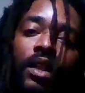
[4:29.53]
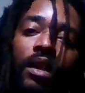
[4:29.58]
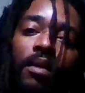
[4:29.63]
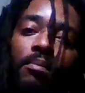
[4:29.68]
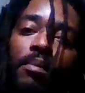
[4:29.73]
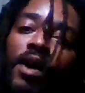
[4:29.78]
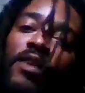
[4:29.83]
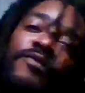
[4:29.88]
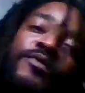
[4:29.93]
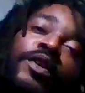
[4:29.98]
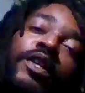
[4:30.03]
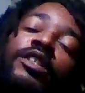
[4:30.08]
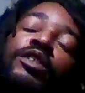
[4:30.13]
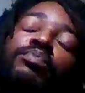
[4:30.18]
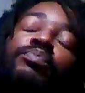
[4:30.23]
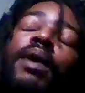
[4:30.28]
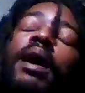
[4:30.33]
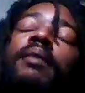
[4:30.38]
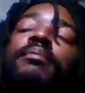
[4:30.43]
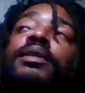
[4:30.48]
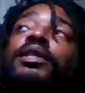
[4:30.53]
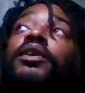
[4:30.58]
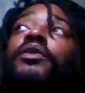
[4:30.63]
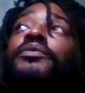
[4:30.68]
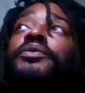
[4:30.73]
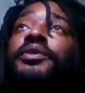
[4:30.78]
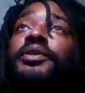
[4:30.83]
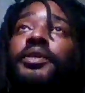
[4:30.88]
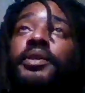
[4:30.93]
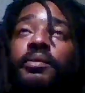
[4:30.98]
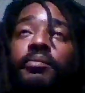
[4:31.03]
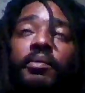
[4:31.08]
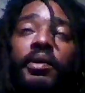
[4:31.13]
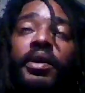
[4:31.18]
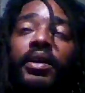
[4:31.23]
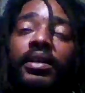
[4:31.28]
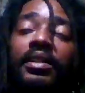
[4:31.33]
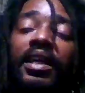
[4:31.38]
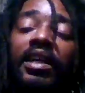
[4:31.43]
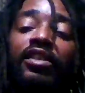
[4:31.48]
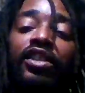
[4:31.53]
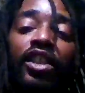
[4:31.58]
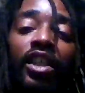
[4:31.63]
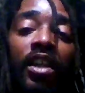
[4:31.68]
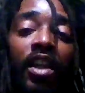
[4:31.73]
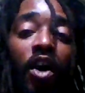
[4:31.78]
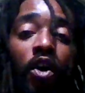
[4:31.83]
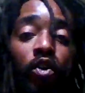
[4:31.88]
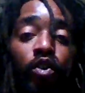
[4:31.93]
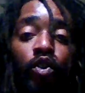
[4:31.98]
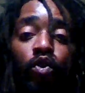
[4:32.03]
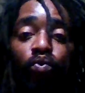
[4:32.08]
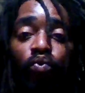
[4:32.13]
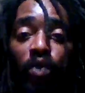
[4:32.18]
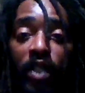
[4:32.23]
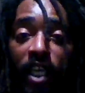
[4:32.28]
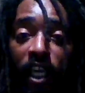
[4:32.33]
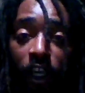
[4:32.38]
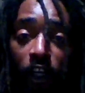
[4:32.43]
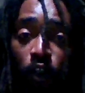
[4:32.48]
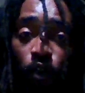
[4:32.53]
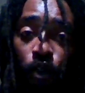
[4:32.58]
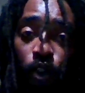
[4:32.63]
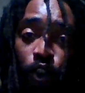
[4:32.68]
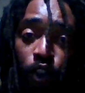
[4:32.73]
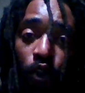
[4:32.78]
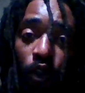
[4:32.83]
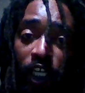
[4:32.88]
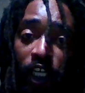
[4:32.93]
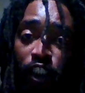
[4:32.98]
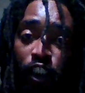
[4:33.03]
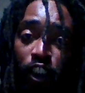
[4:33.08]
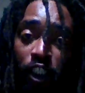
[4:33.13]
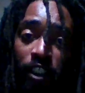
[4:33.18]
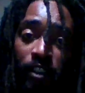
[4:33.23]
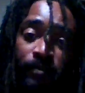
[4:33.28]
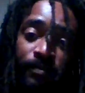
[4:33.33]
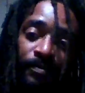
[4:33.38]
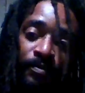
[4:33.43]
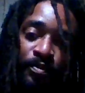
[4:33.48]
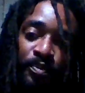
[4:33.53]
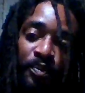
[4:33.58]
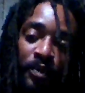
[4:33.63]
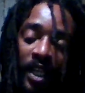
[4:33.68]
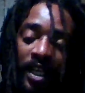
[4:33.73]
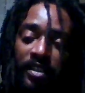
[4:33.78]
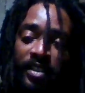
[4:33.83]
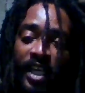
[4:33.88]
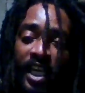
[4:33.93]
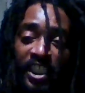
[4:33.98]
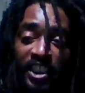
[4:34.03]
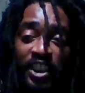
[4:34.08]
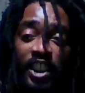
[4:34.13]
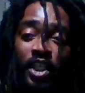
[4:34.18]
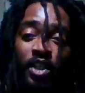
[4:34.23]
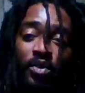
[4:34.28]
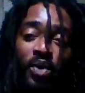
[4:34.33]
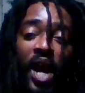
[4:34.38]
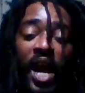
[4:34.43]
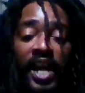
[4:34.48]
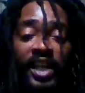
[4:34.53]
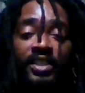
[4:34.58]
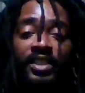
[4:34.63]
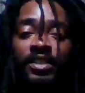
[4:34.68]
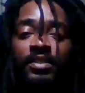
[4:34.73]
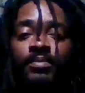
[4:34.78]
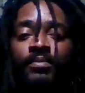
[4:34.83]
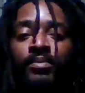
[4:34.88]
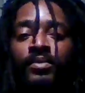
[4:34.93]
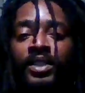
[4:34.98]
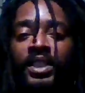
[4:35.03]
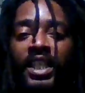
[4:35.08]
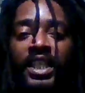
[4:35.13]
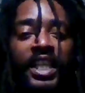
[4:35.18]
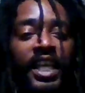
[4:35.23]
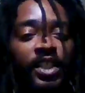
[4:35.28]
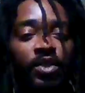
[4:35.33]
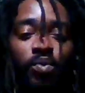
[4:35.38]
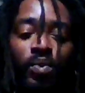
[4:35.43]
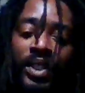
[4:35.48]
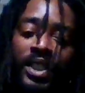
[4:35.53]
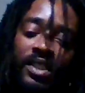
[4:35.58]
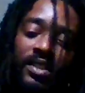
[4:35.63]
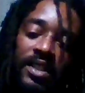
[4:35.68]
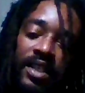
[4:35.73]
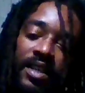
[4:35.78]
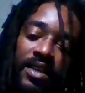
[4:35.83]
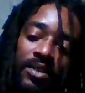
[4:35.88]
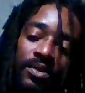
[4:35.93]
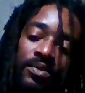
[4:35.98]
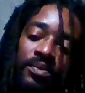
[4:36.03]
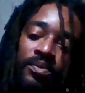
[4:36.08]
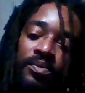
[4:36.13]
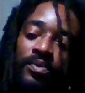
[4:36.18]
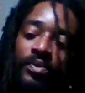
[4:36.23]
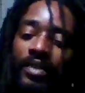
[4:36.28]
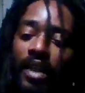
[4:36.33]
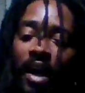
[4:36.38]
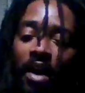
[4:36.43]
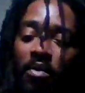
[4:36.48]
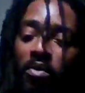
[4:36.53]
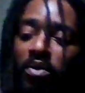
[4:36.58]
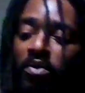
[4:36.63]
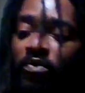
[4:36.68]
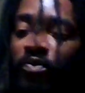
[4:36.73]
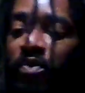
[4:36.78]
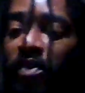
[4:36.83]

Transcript: Motherfuckers probably over here in America like, shit, long as we ain't going through that shit. That shit crazy. That's weak as hell. I wouldn't